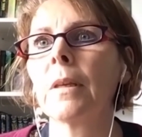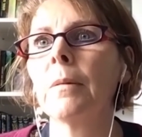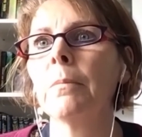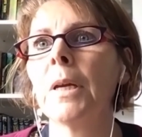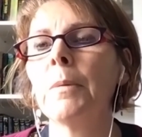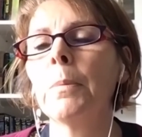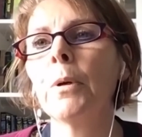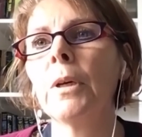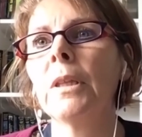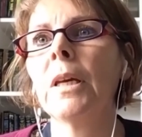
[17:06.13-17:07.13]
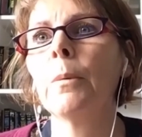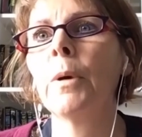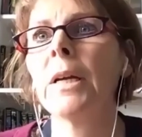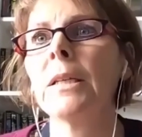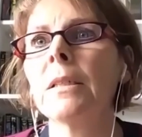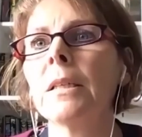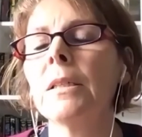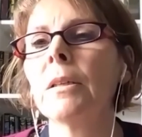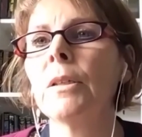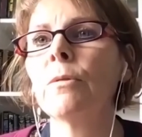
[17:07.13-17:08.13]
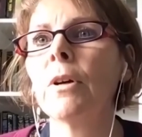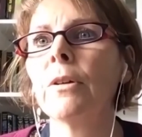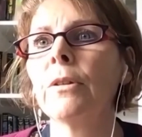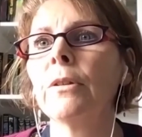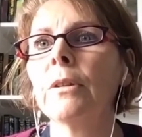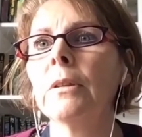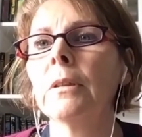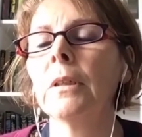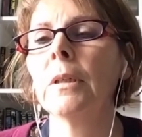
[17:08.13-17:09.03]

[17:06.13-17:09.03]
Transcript: maybe put in their way, is rather than